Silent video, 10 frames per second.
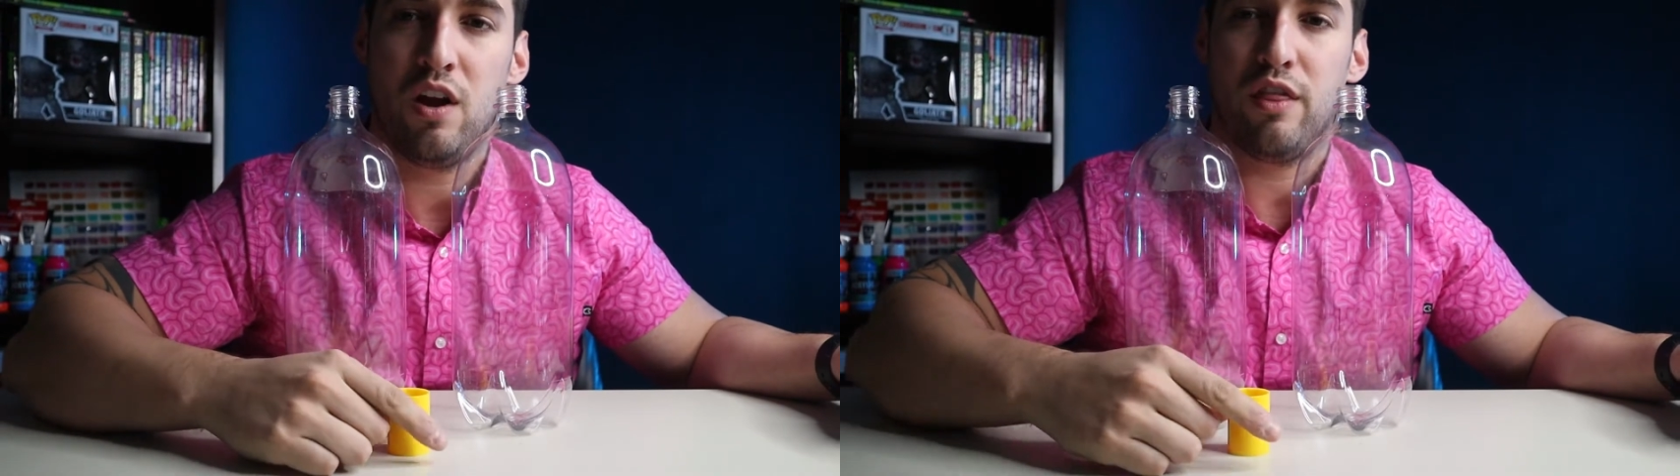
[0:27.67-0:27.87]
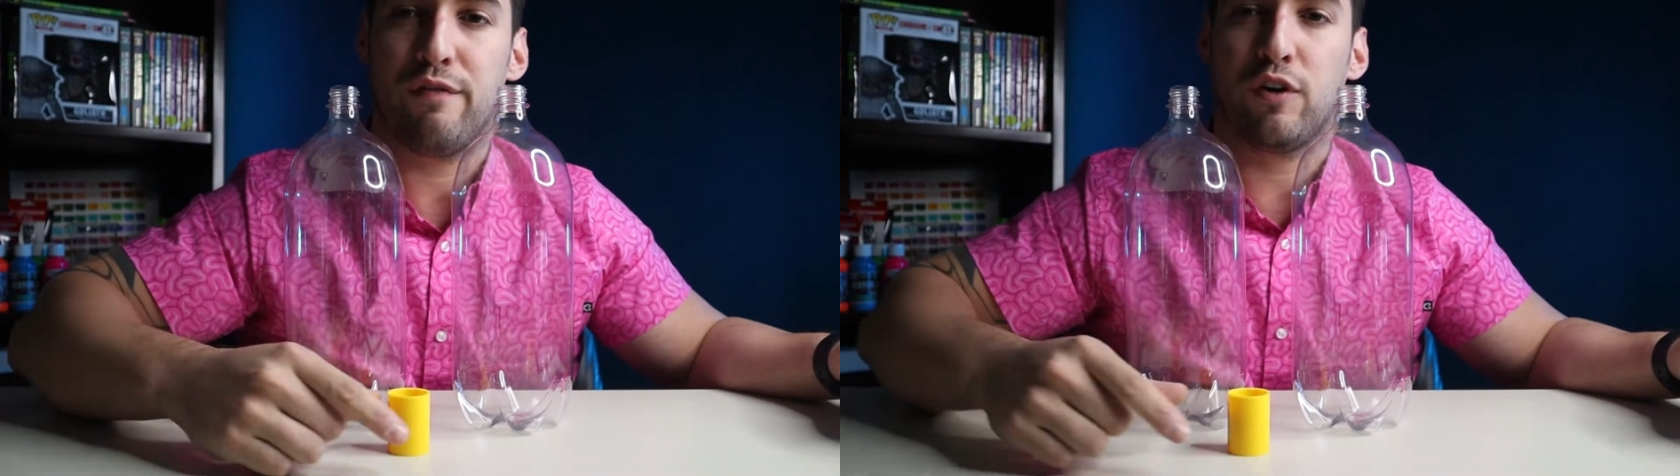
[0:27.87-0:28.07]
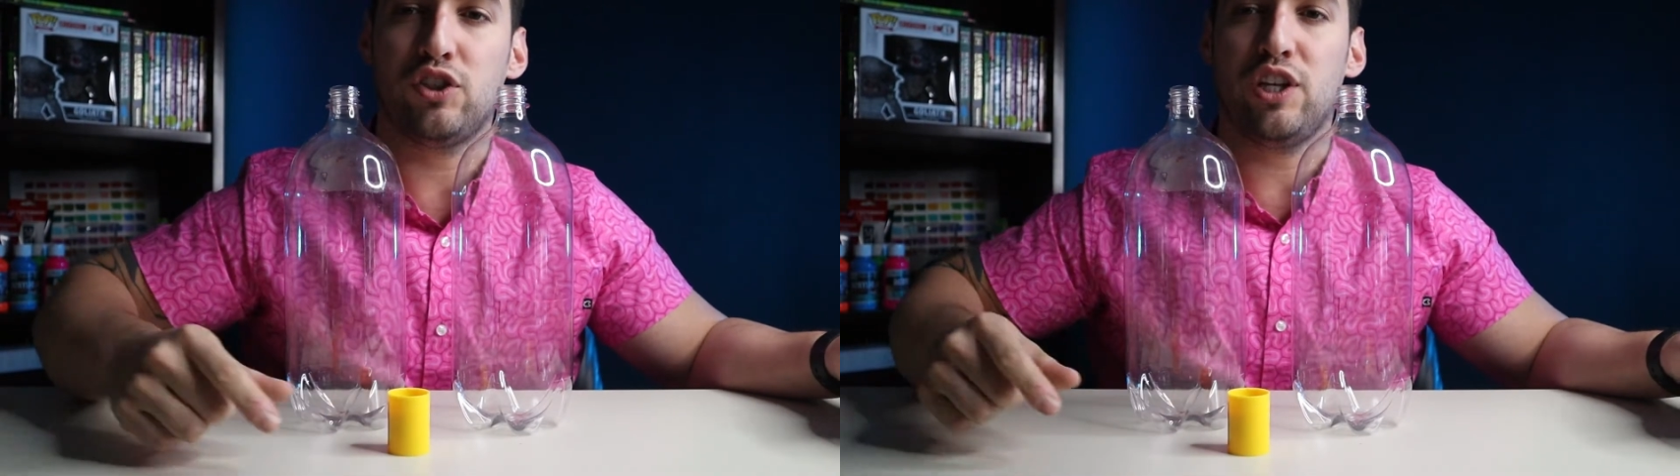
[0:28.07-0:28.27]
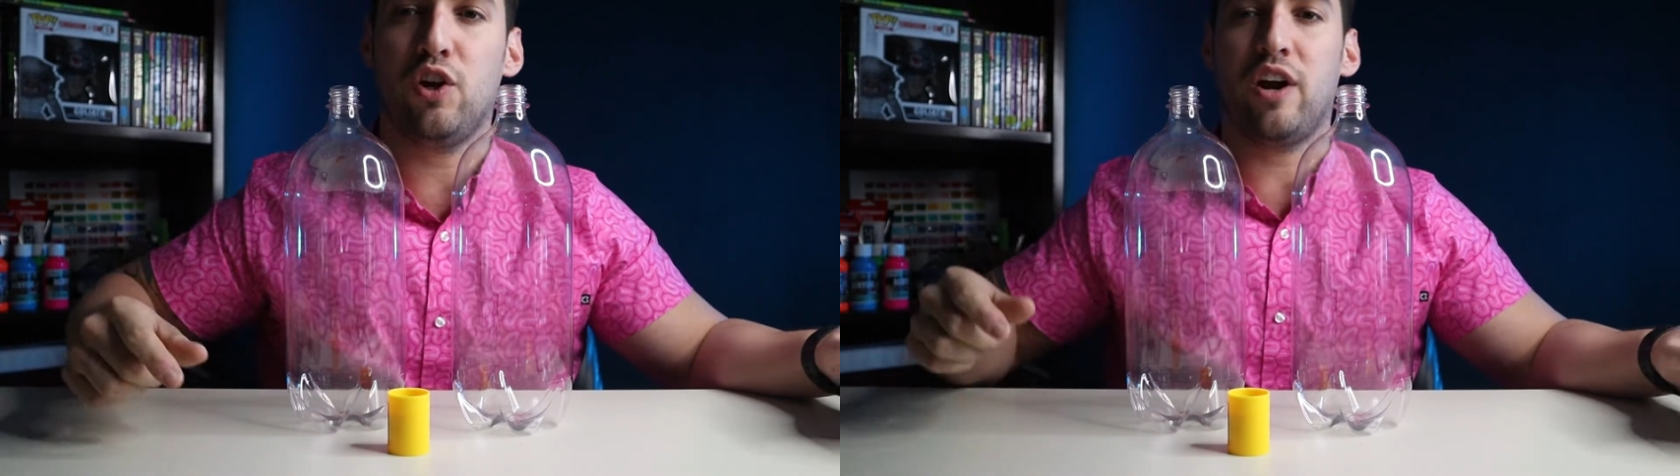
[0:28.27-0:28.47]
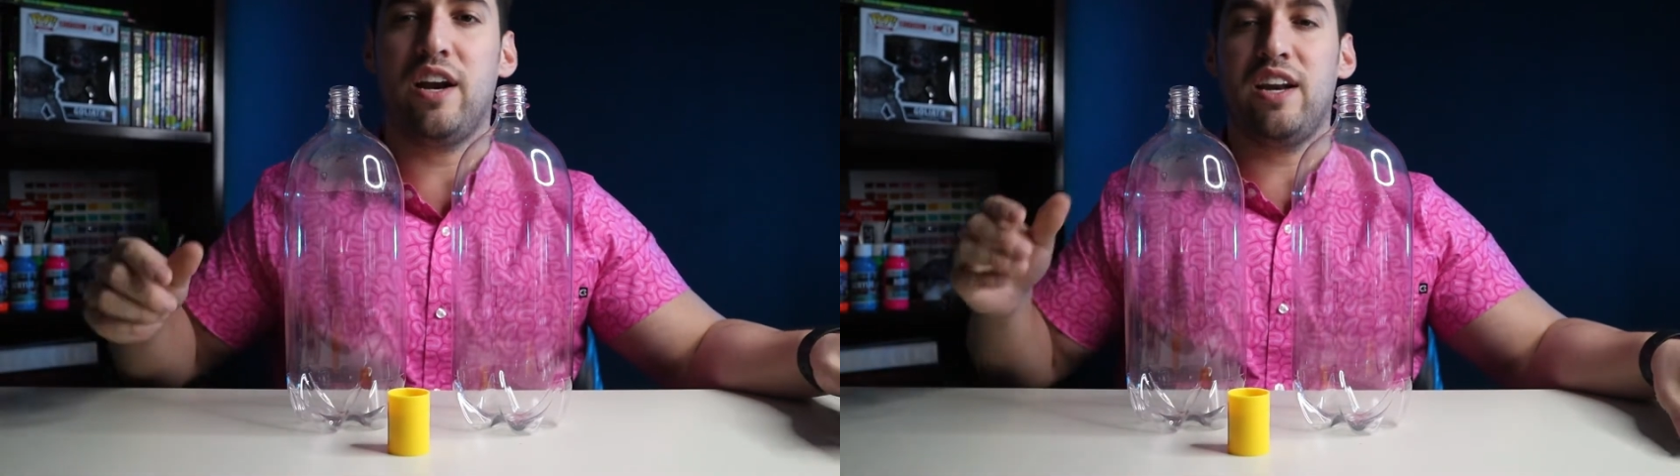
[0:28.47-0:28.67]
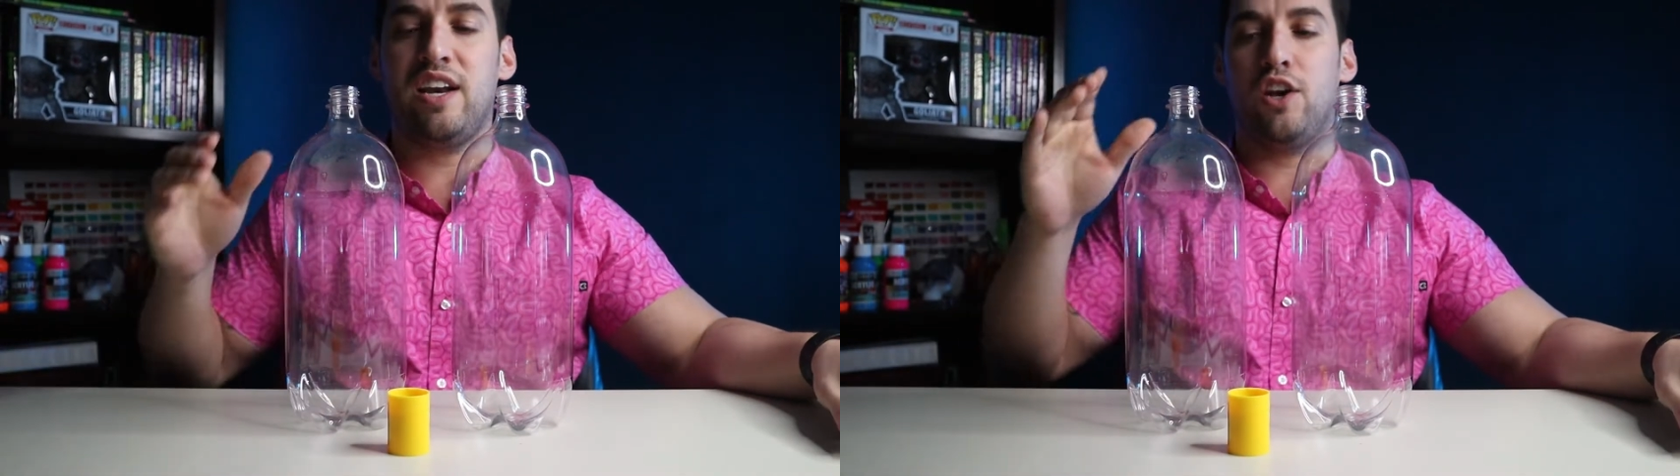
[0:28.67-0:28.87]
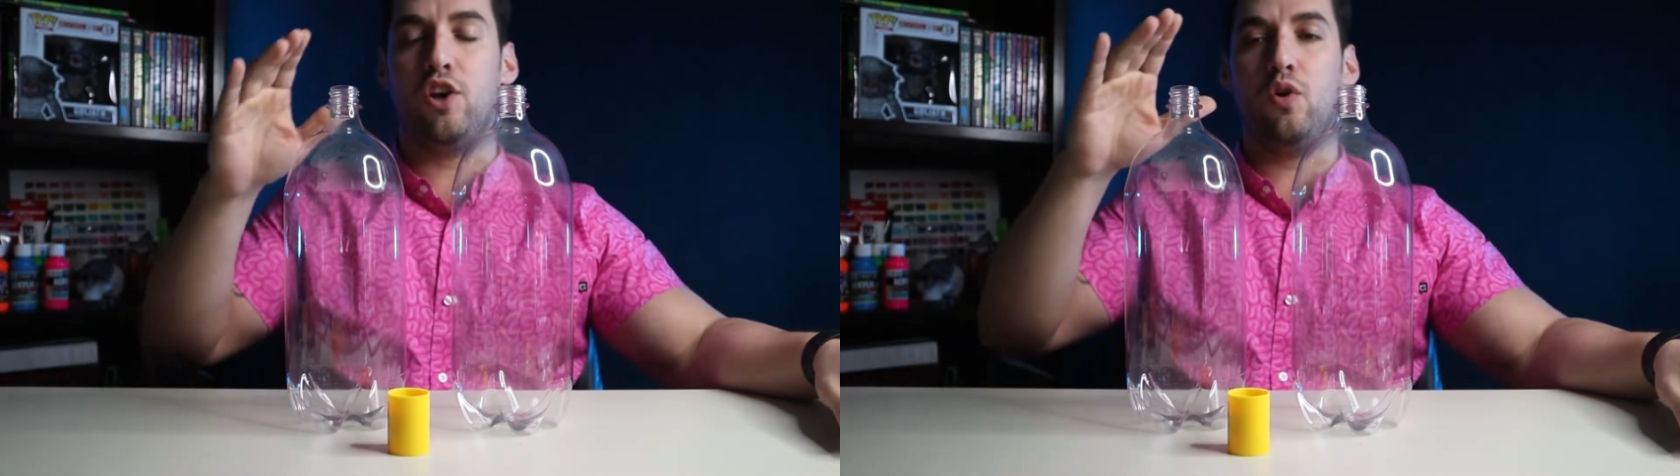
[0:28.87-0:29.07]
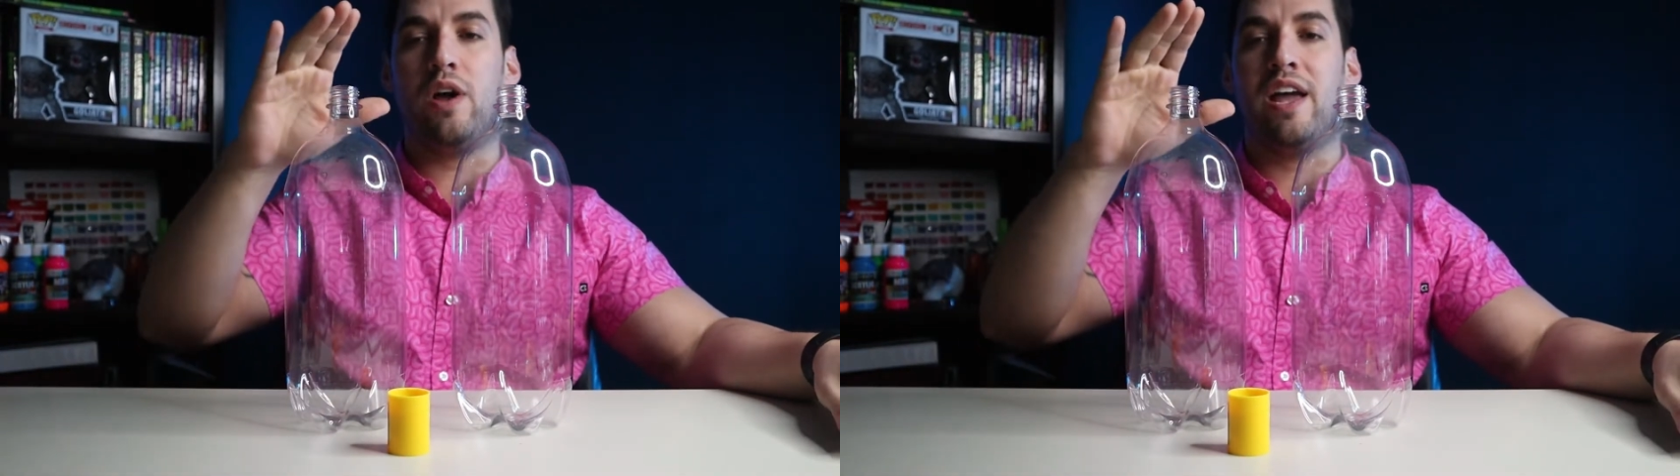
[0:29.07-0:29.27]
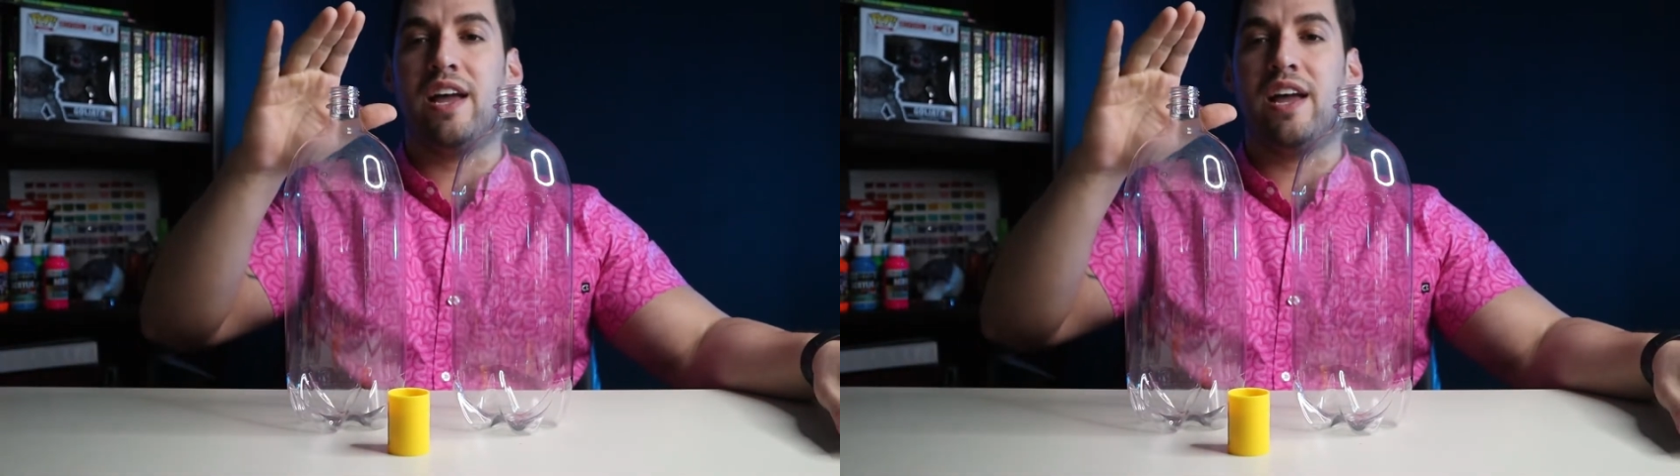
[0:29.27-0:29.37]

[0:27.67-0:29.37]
The first thing you're gonna need to do